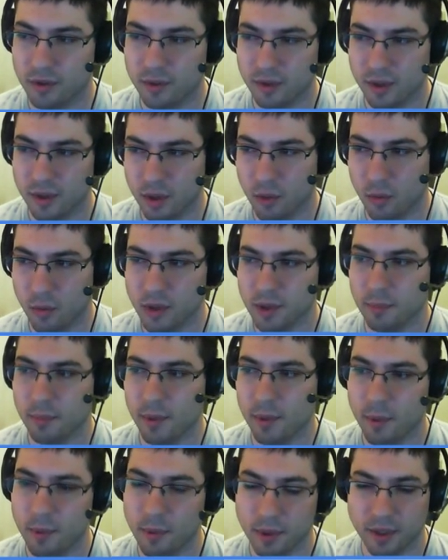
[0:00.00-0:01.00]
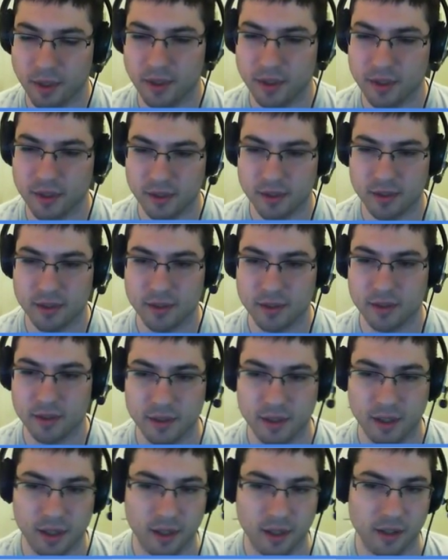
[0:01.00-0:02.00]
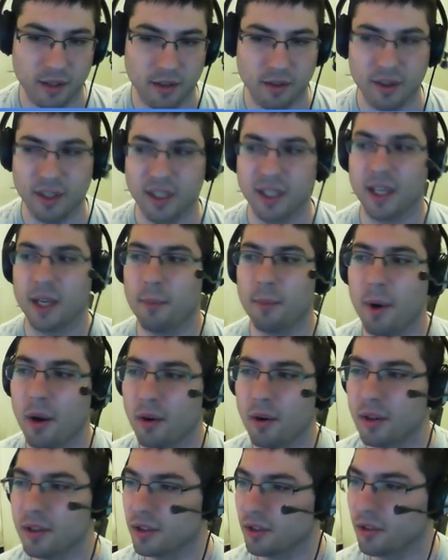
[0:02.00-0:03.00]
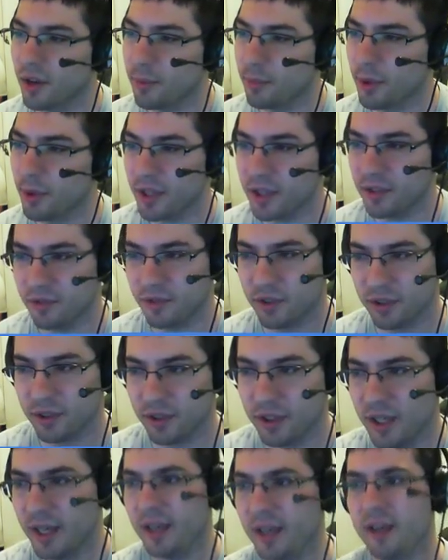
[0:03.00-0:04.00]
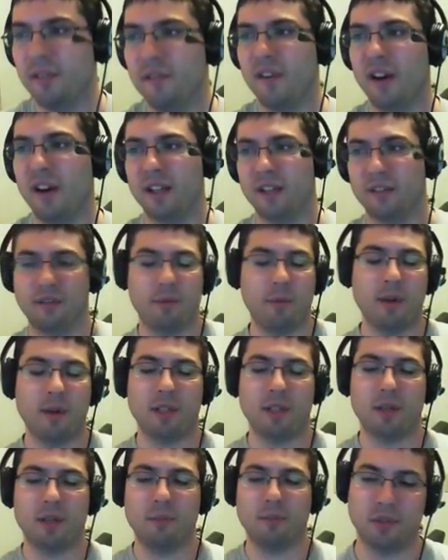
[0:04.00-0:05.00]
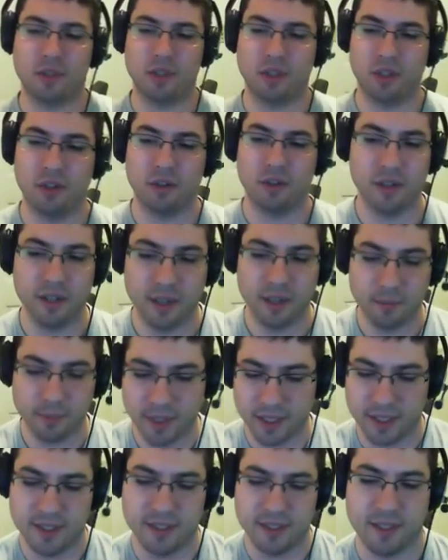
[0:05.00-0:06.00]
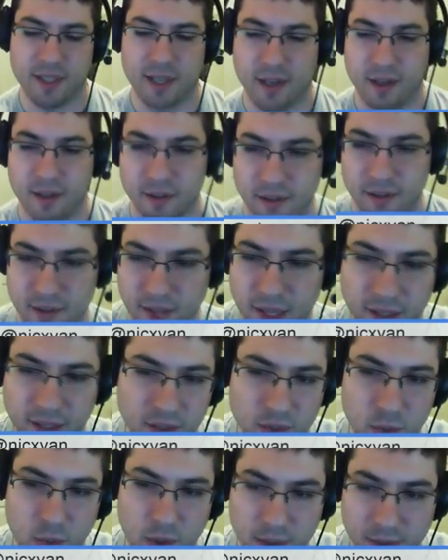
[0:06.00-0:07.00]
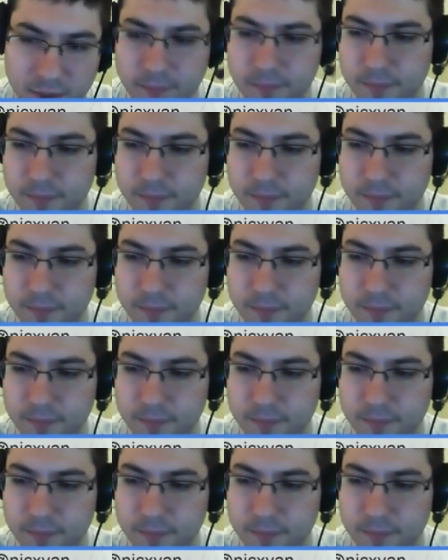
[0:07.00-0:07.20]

what the public is thinking about. It's a great place for finding information about security updates and that as well.